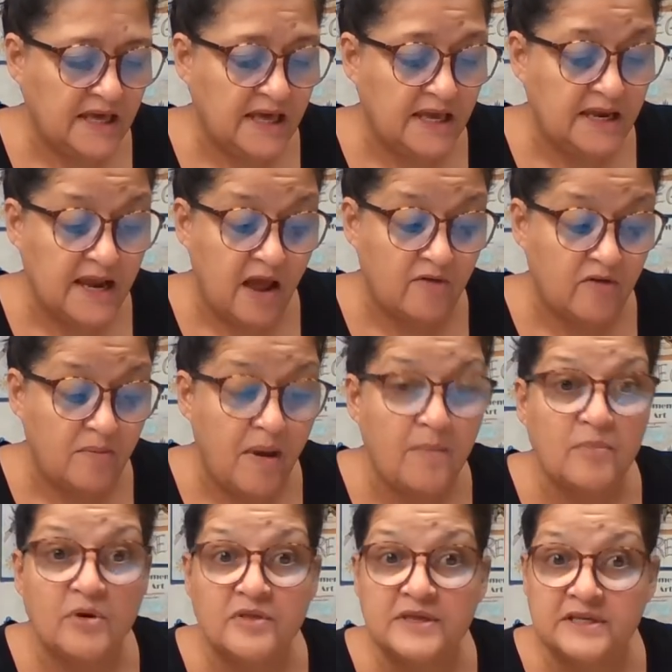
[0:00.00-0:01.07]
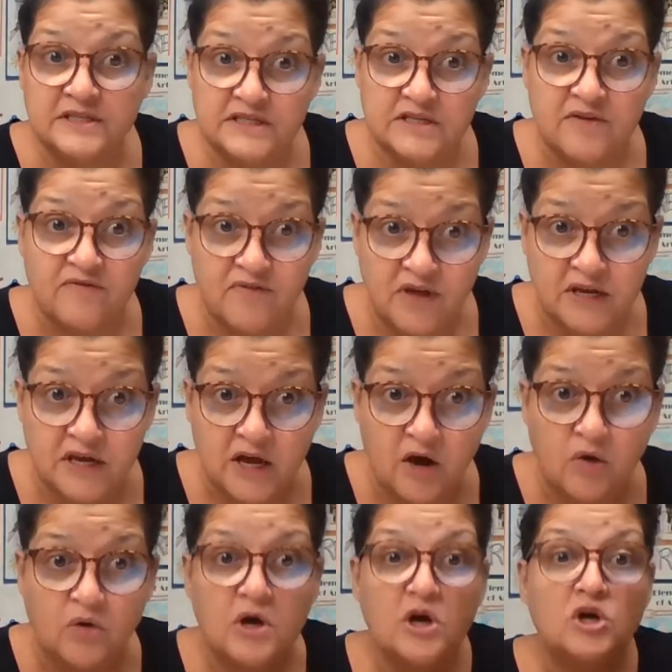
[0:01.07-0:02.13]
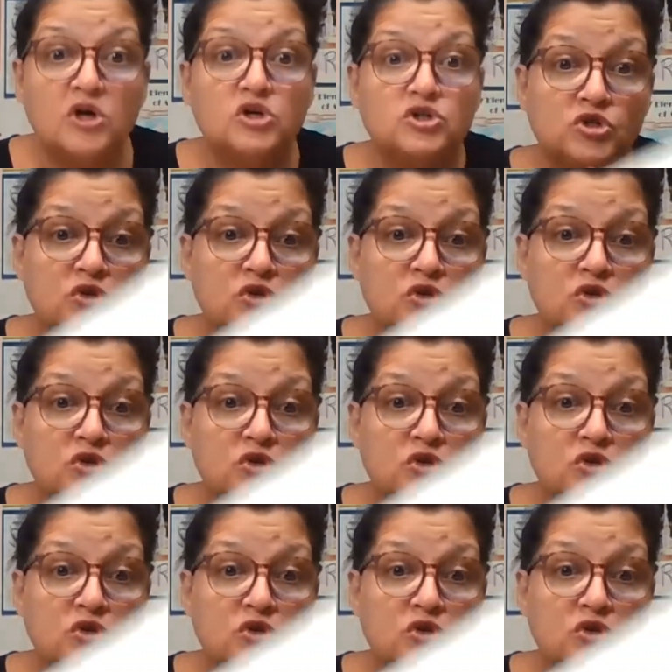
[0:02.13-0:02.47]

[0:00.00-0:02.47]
Now remember, this is a video, so